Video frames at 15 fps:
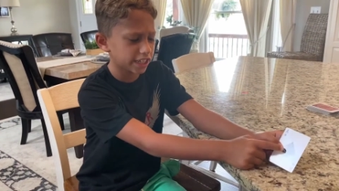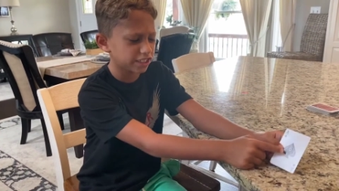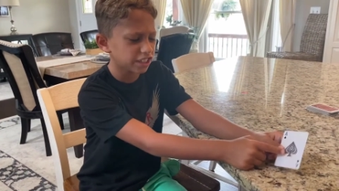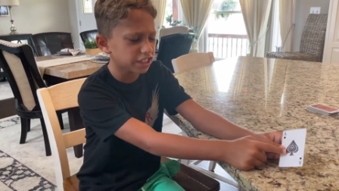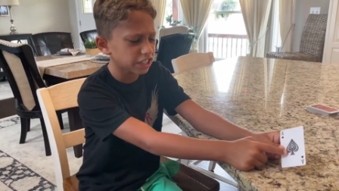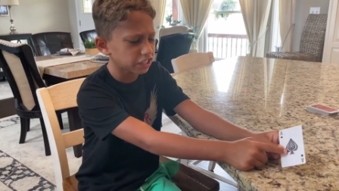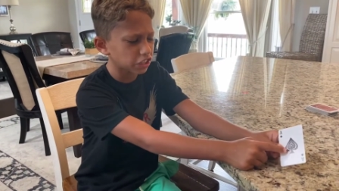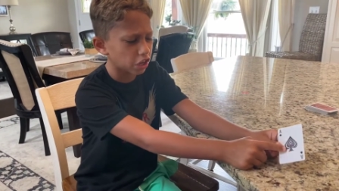isn't
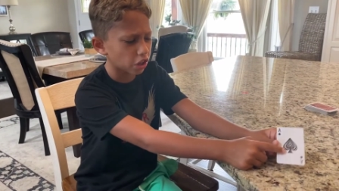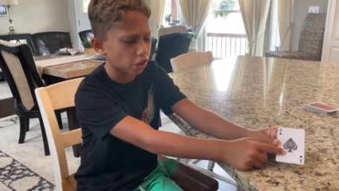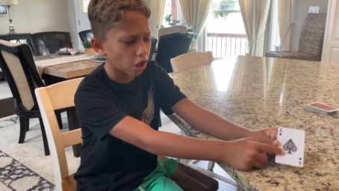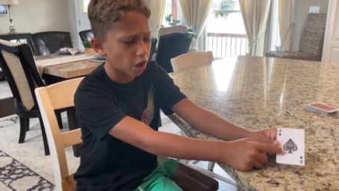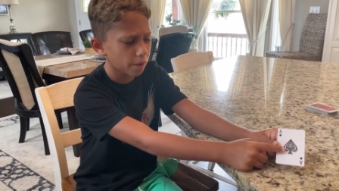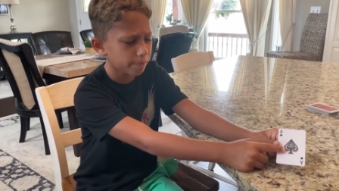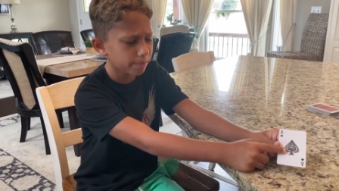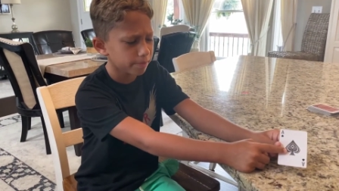this a
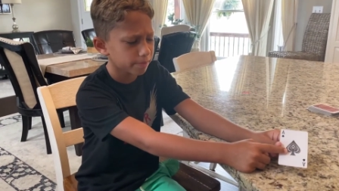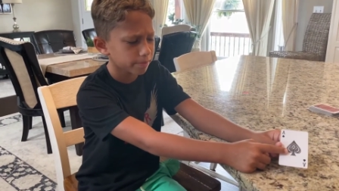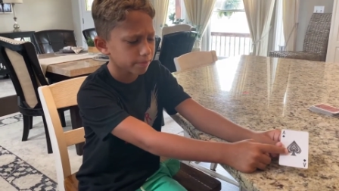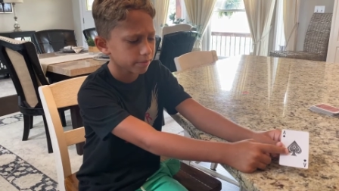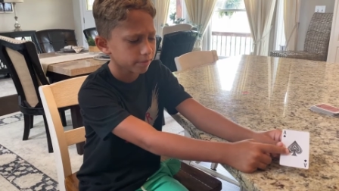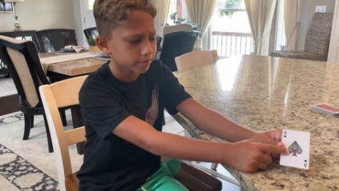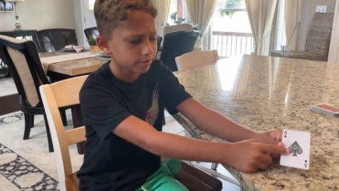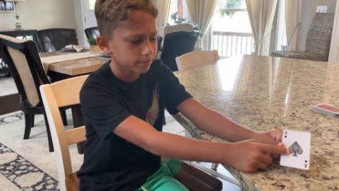club?
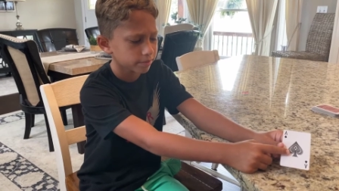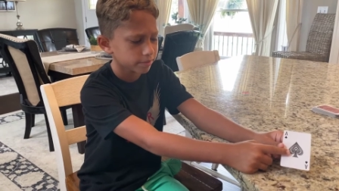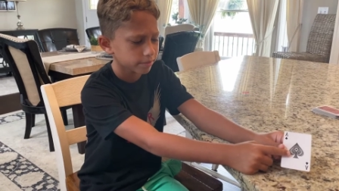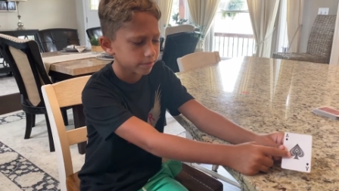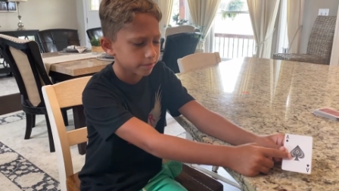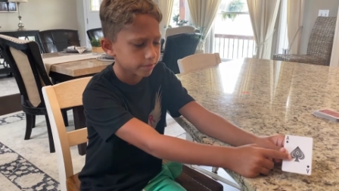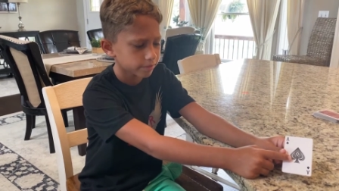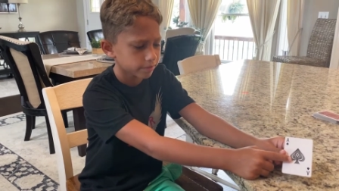
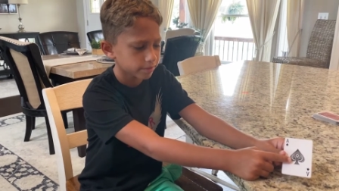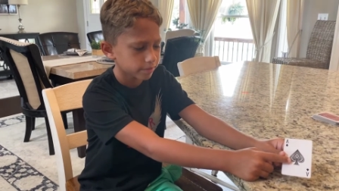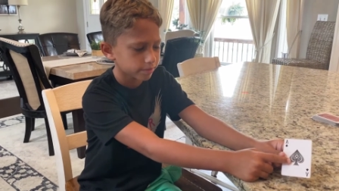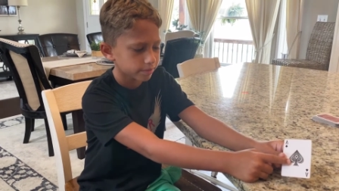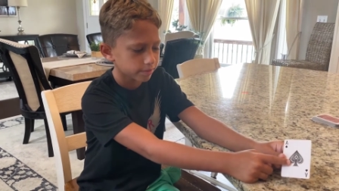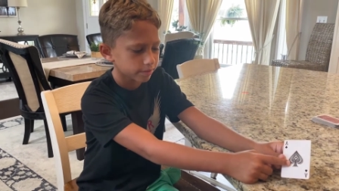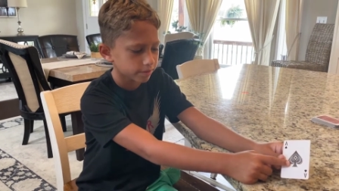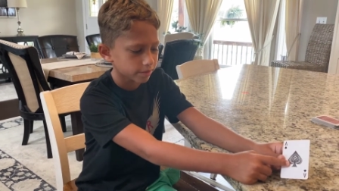No, that's a
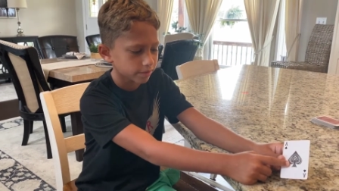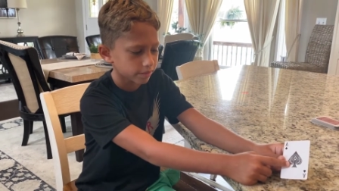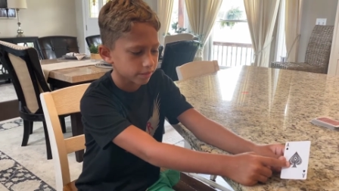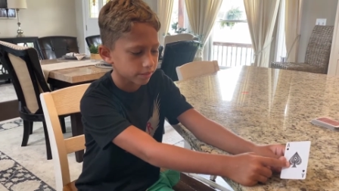spade.